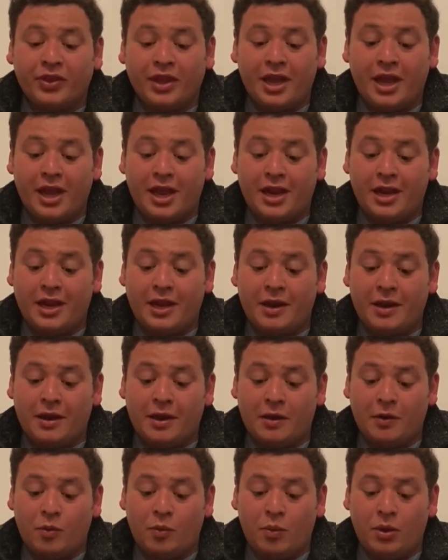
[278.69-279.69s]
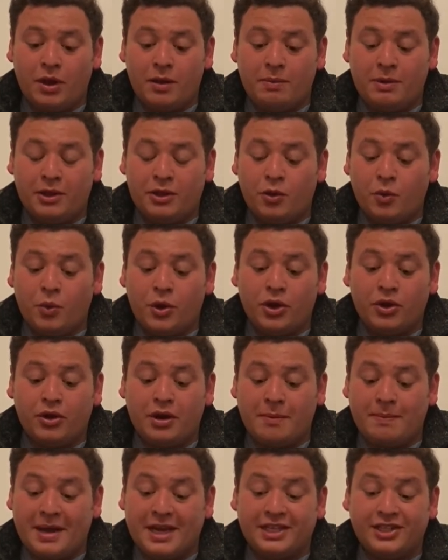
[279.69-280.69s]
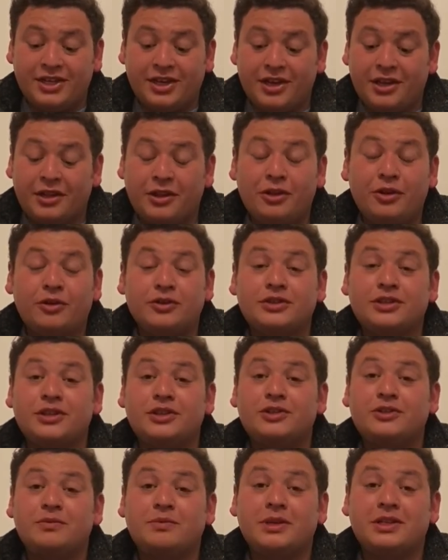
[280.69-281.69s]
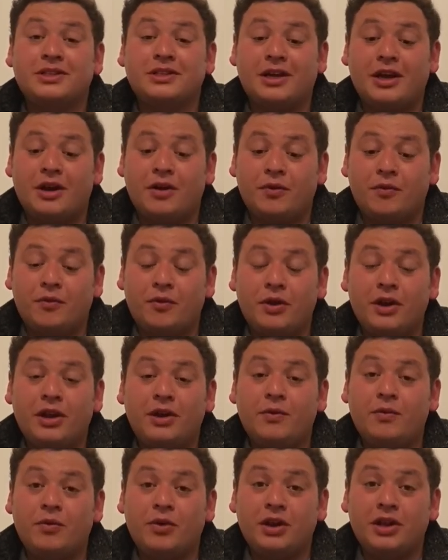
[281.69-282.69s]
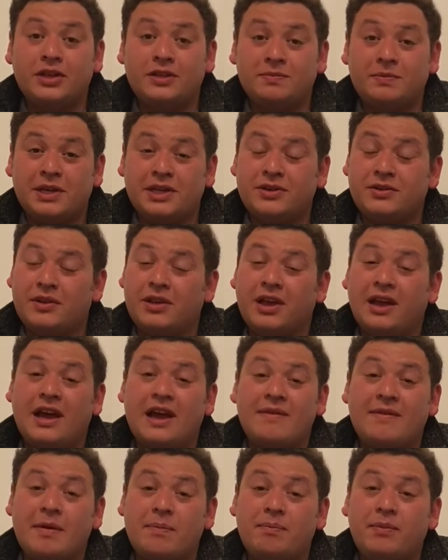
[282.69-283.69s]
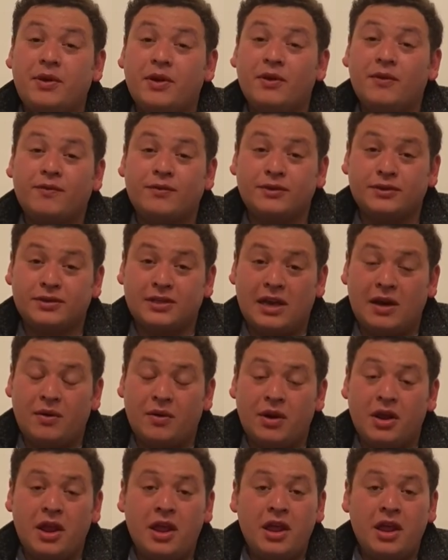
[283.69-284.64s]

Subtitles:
And even though we're on a budget, those instruments are really, really special. They have a beautiful sound.